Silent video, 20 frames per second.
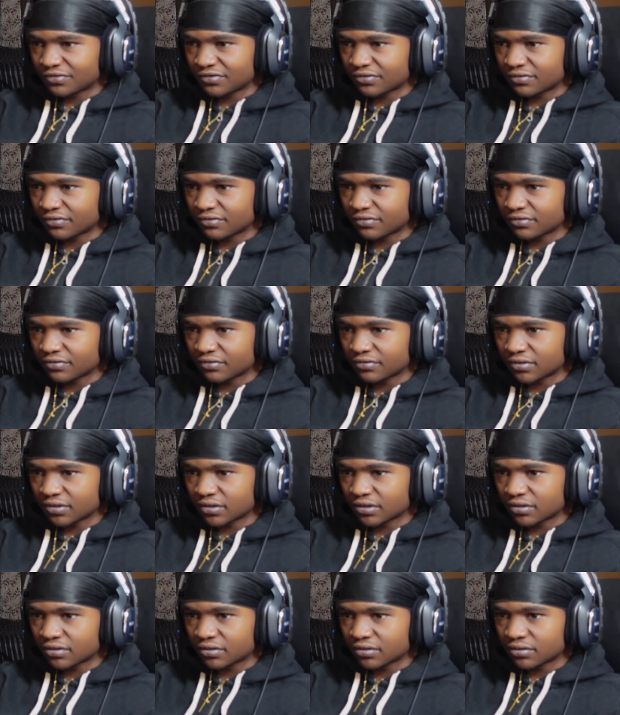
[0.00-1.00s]

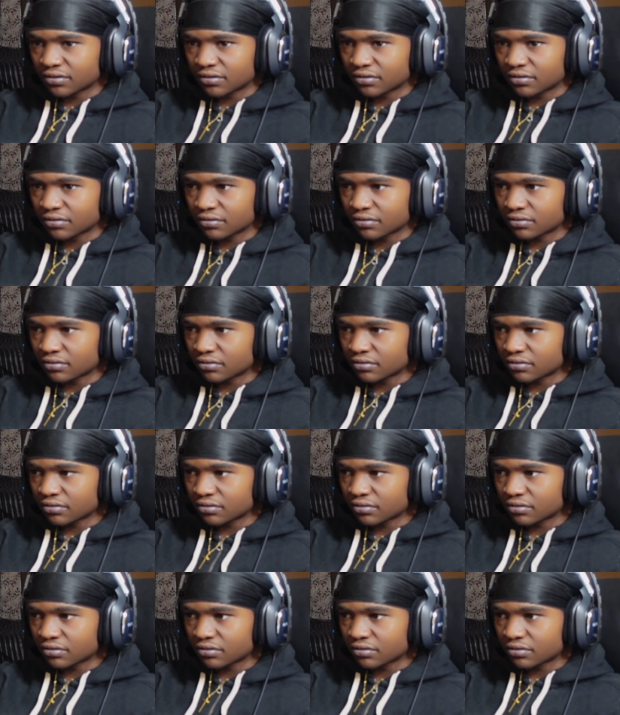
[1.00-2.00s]

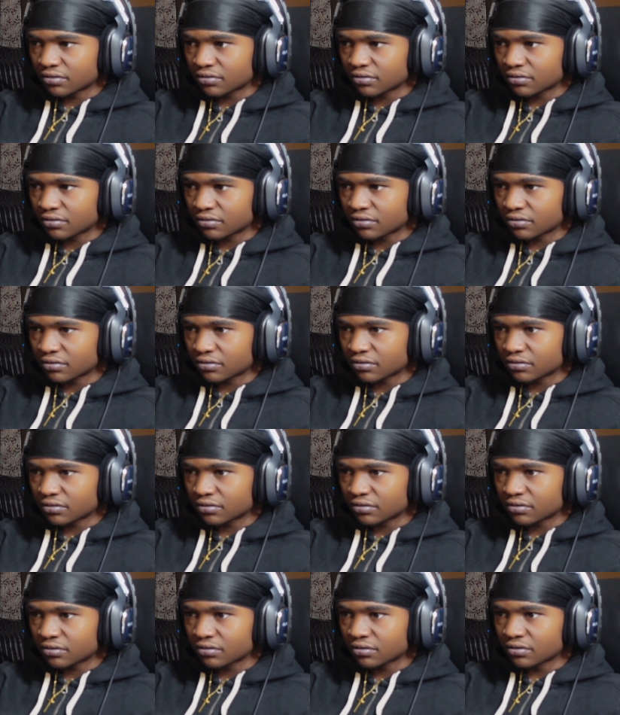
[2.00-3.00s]

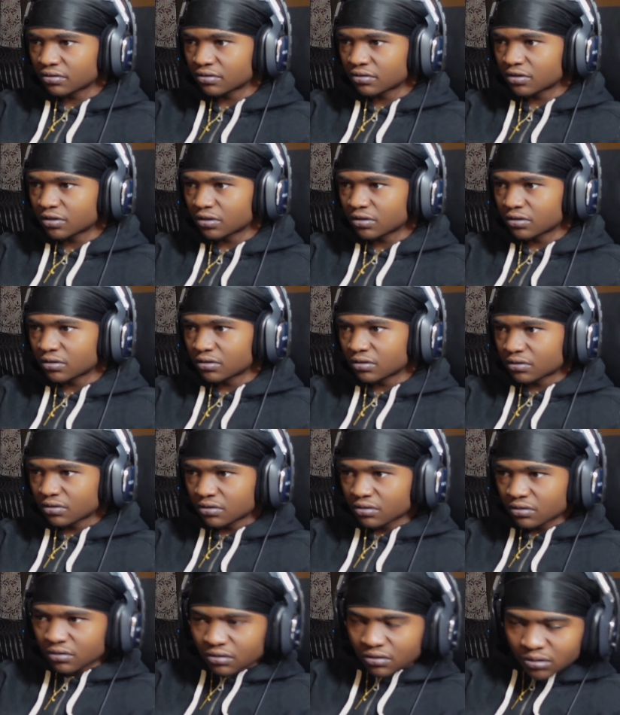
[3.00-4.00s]

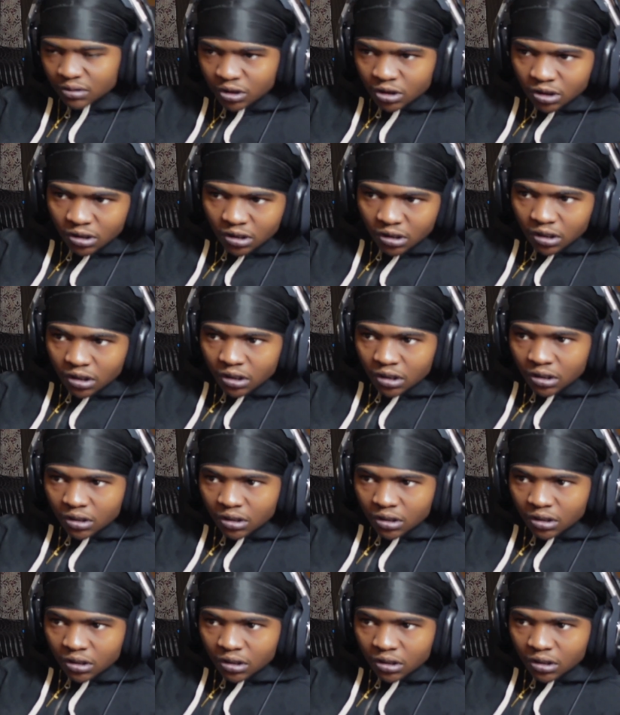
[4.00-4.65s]
[no speech]